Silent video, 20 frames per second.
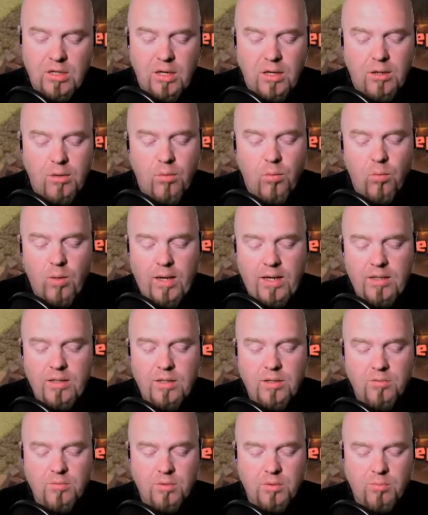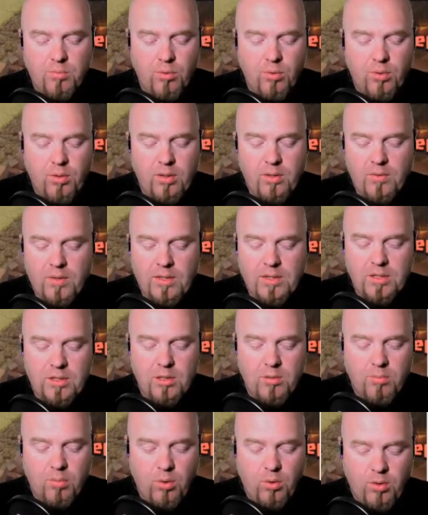to kind of wait to deploy the rest
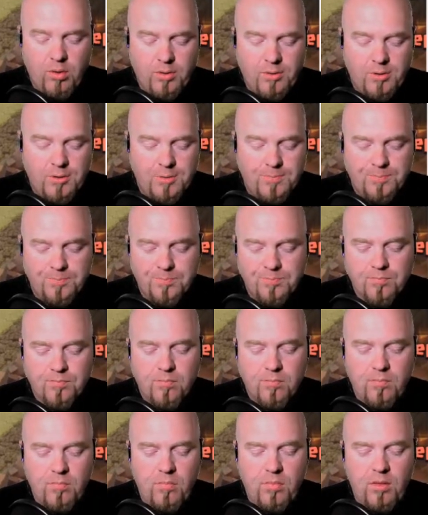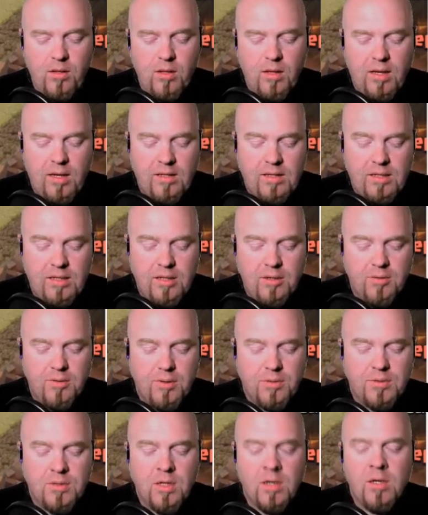of the bowlers and the
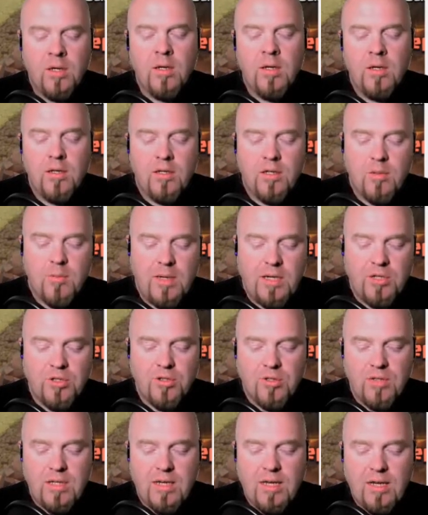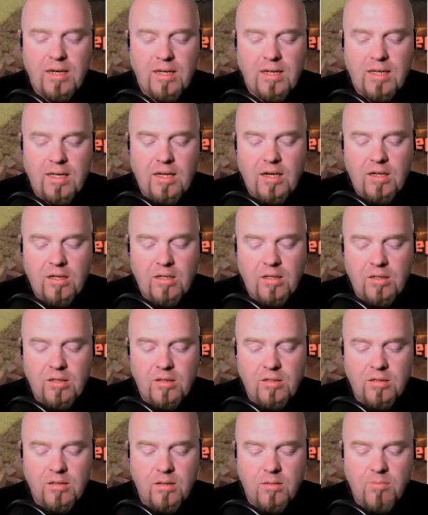heroes to make sure they kind of get
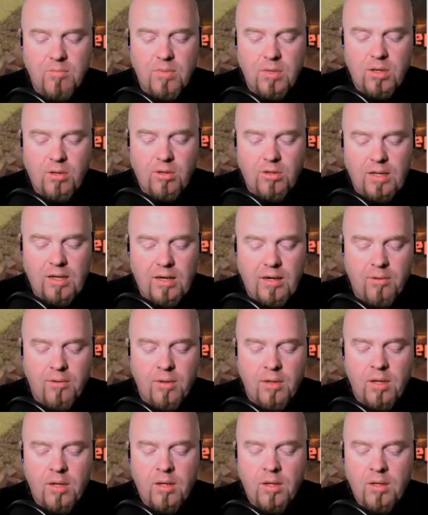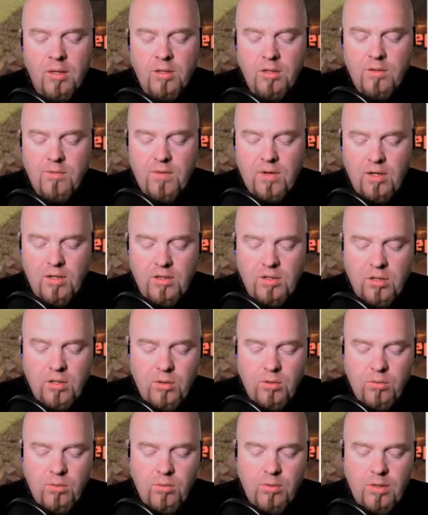into the middle. Now, you've got
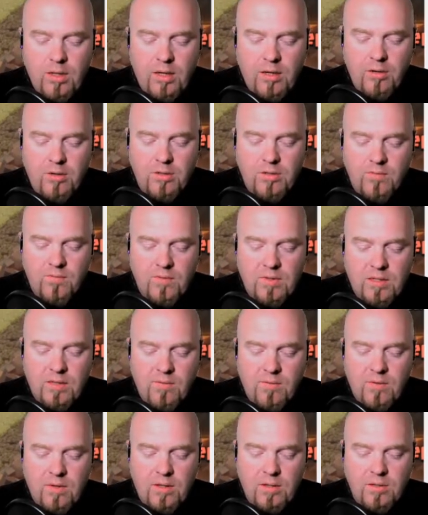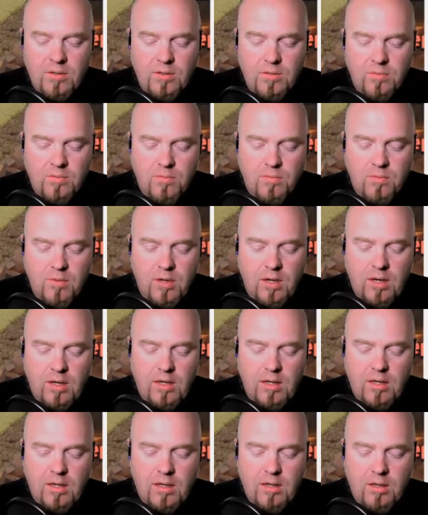2 layers of defense
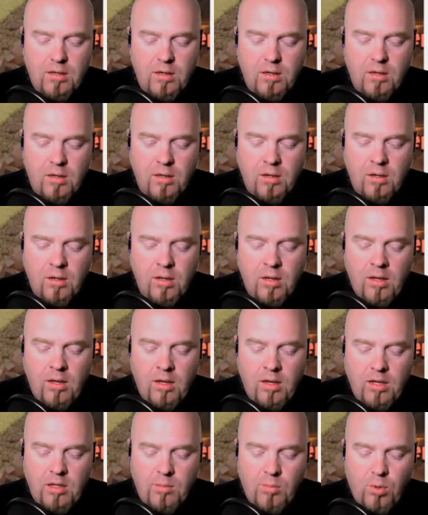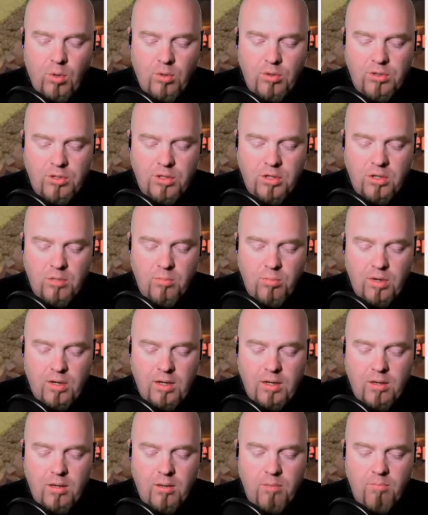right here, and the bowlers are going to
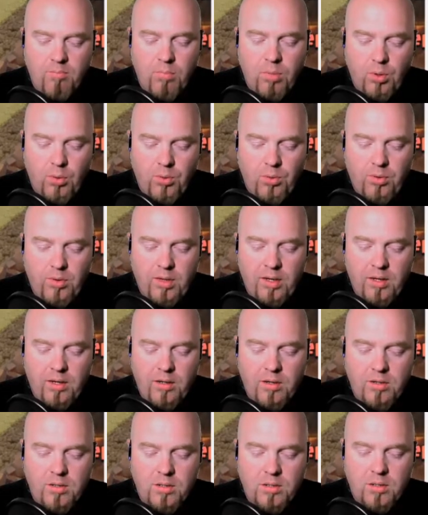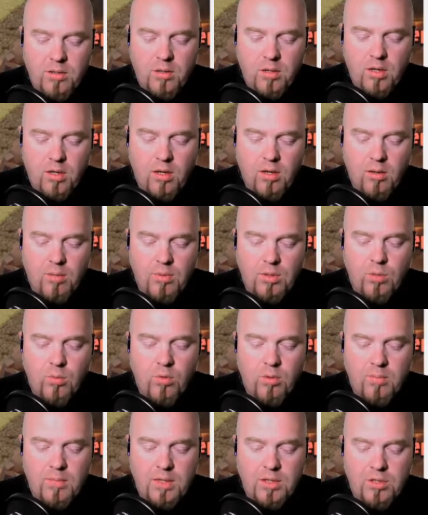break both layers. But you
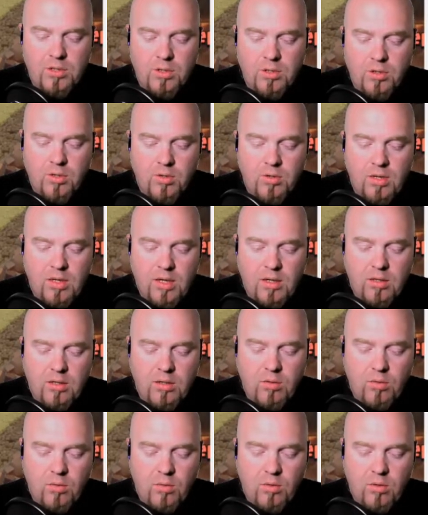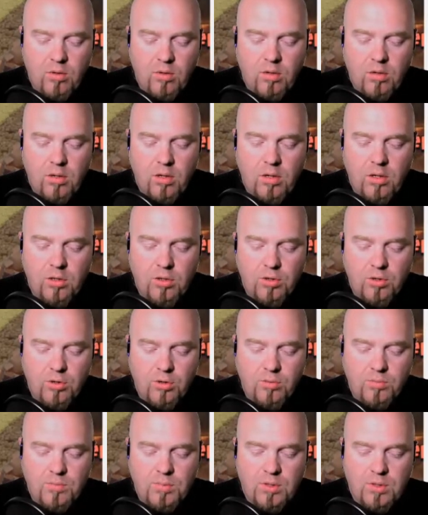want to make sure that your
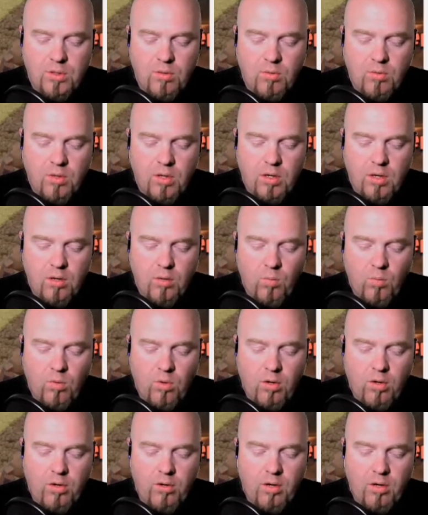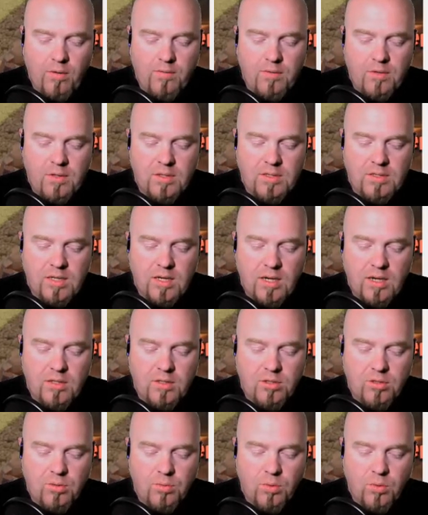troops don't kind of wander off to the
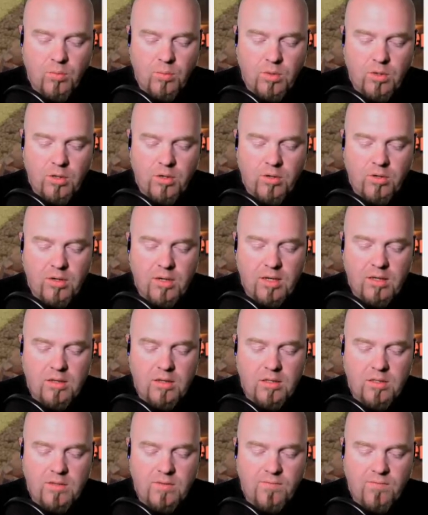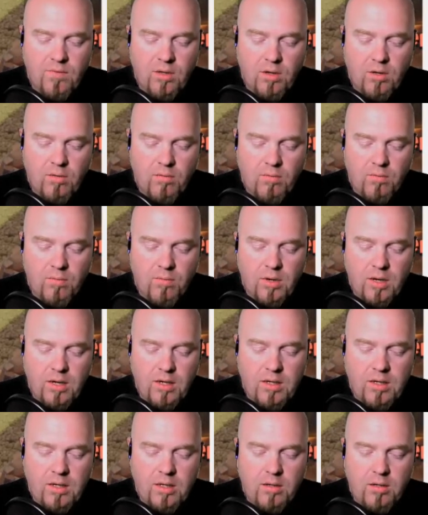sides. You're going to want to create this funnel
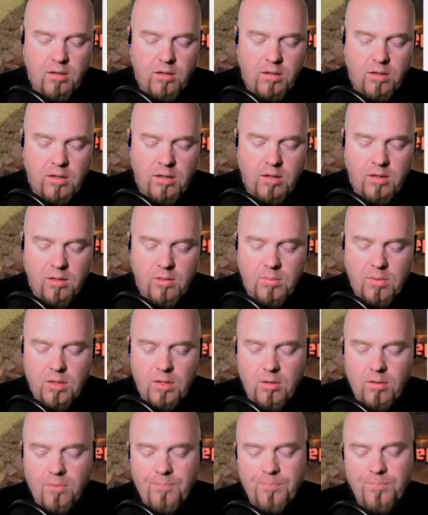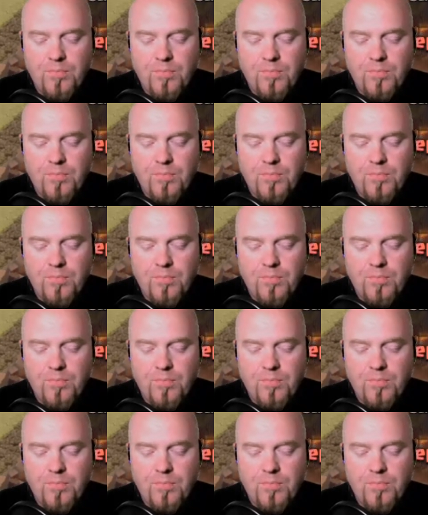right here into the middle.